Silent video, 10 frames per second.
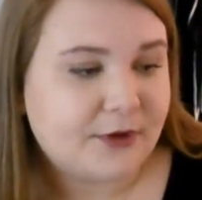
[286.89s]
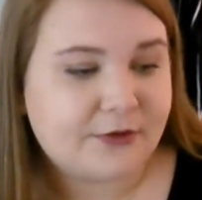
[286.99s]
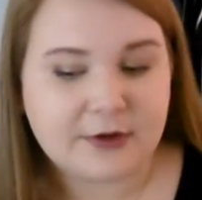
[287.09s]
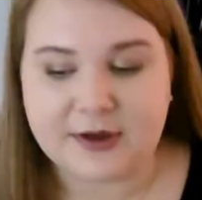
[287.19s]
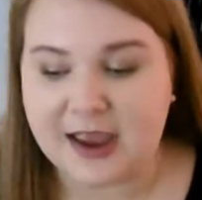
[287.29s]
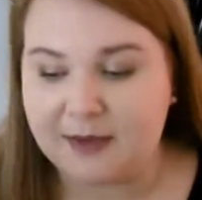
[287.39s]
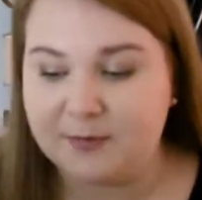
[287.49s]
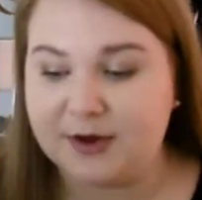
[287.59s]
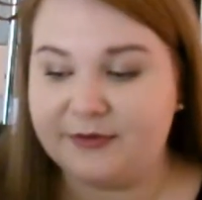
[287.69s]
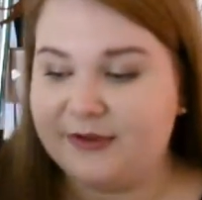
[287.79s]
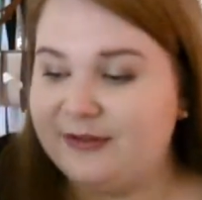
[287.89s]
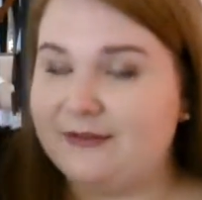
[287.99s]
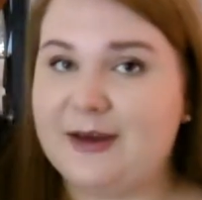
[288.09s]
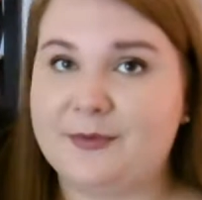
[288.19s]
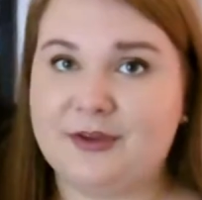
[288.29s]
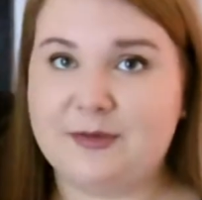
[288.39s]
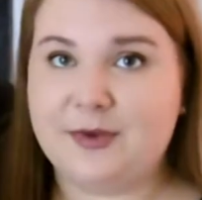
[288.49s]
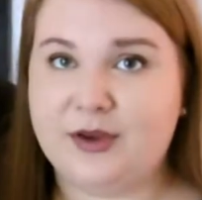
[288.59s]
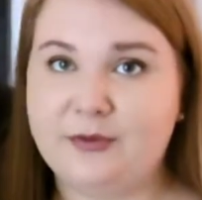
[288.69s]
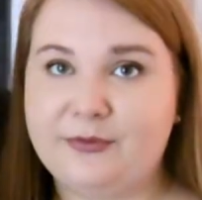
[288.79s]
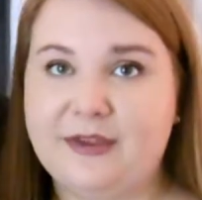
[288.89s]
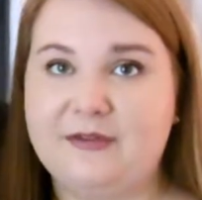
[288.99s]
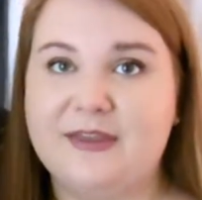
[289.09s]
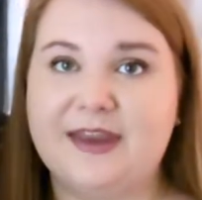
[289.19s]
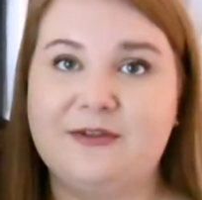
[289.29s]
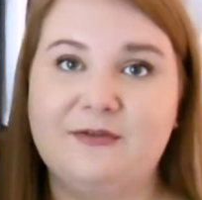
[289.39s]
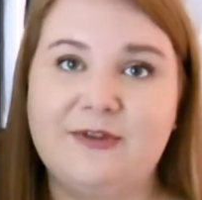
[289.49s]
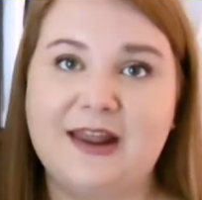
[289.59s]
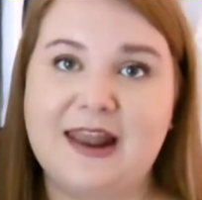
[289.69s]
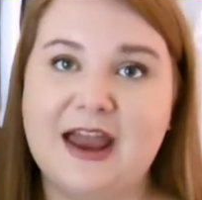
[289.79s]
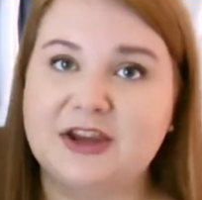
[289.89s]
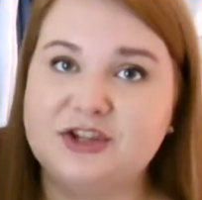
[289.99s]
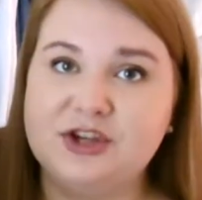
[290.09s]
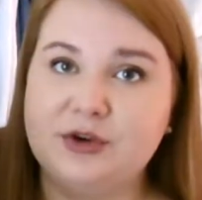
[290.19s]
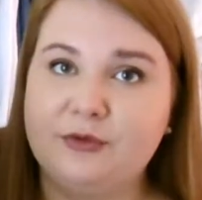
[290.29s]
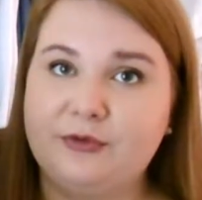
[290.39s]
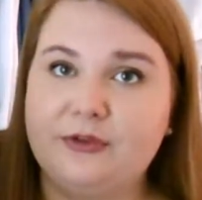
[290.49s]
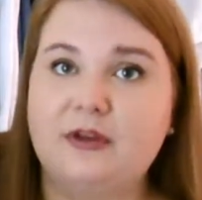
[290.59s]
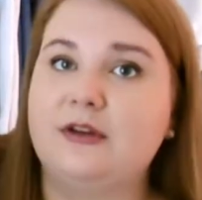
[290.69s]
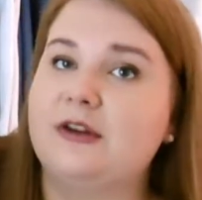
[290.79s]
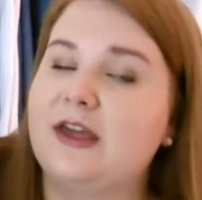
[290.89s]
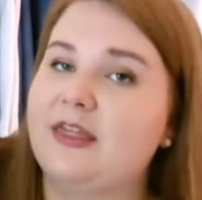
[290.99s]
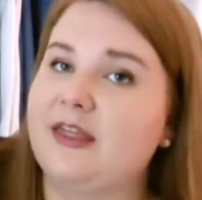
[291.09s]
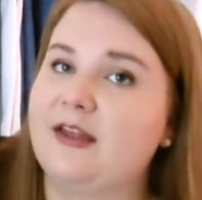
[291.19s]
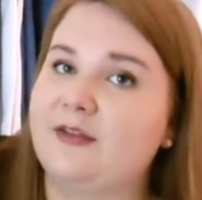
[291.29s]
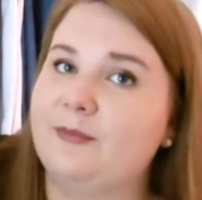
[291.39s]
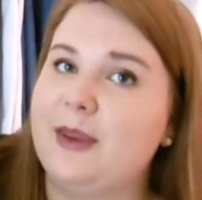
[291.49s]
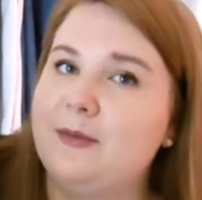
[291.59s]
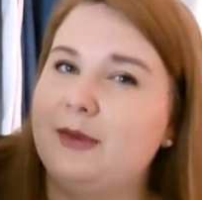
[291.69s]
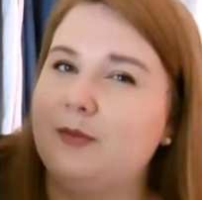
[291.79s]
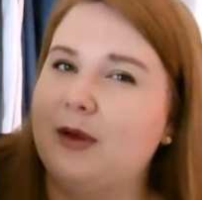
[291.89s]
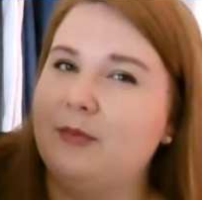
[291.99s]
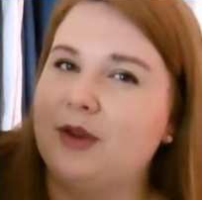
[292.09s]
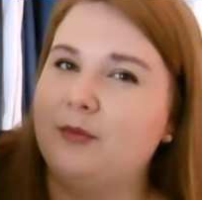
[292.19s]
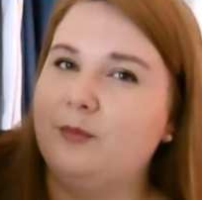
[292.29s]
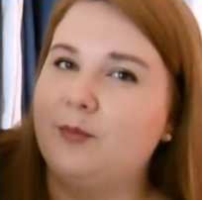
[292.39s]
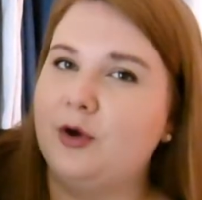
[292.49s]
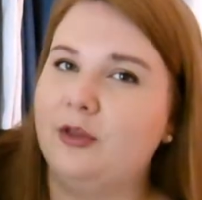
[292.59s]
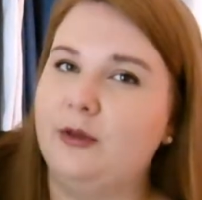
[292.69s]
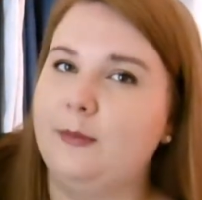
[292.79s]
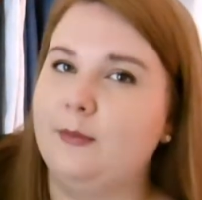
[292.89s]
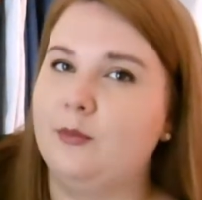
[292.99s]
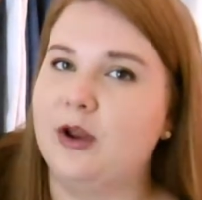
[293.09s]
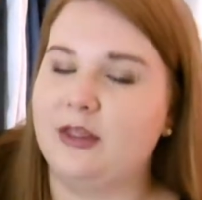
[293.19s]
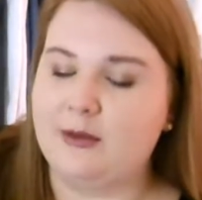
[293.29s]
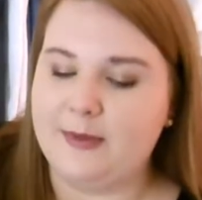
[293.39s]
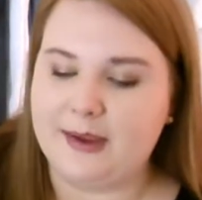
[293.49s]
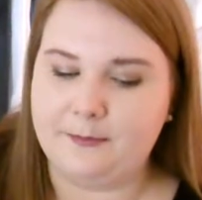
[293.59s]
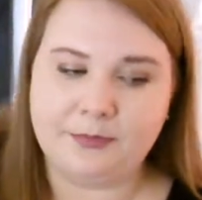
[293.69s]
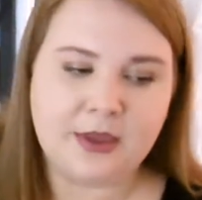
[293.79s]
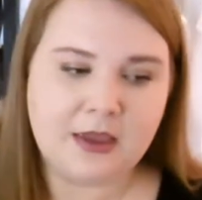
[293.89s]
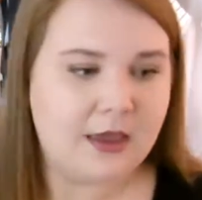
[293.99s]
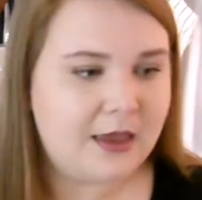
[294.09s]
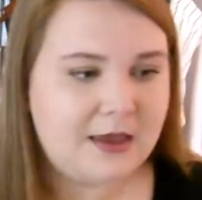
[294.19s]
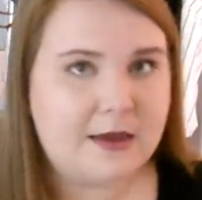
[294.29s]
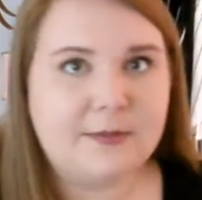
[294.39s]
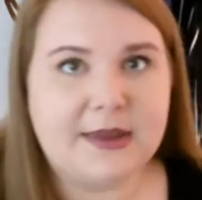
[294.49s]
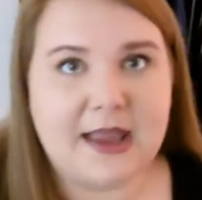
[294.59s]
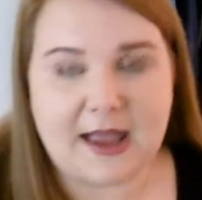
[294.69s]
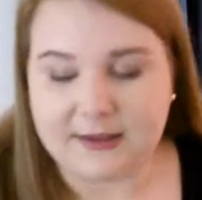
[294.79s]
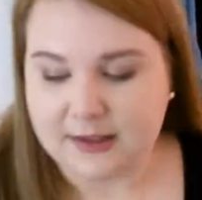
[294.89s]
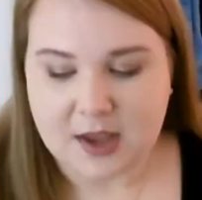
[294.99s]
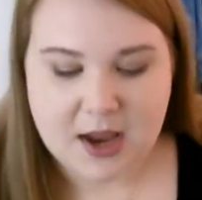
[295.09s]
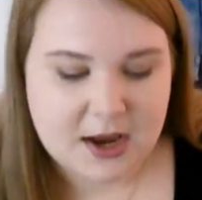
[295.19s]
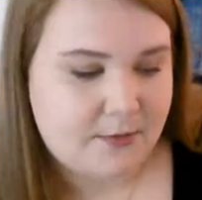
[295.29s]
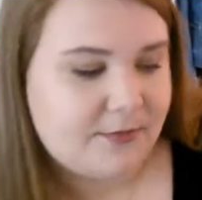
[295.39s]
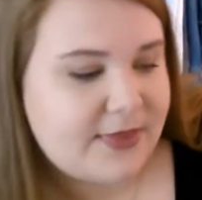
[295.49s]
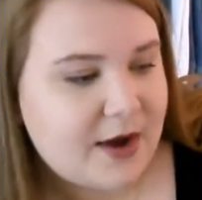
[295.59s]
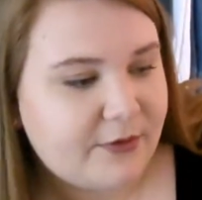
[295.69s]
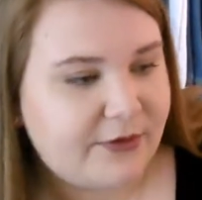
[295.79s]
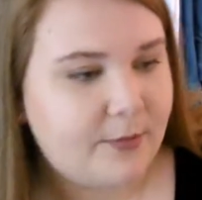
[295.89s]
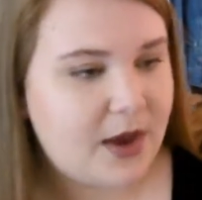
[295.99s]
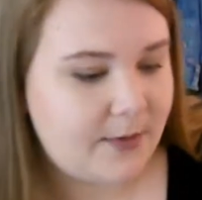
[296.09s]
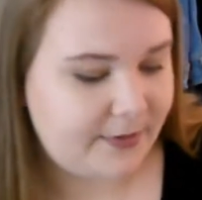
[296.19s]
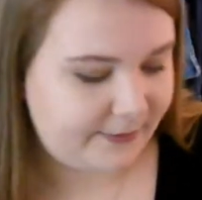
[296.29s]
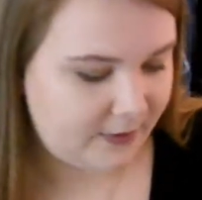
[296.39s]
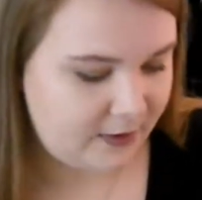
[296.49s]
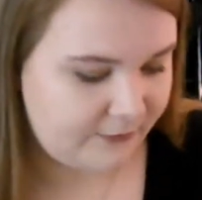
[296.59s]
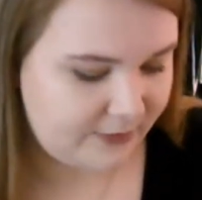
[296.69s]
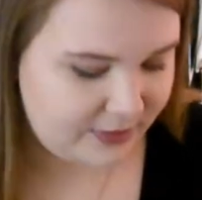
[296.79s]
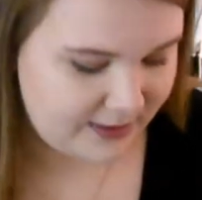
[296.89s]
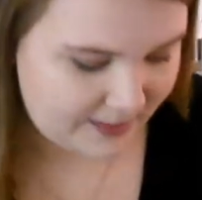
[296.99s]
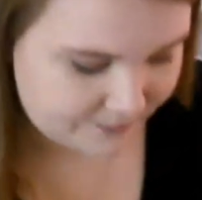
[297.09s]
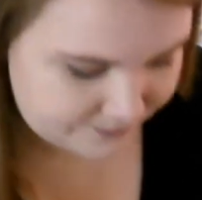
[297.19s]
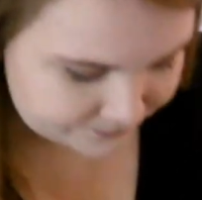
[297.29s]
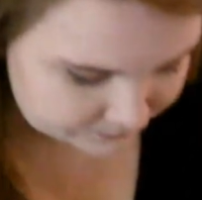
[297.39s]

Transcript: So yeah, because these are absolutely massive, they can fit like shoes, and I think that's mainly what I'm going to put one of them in. But yeah, that was the purpose of them.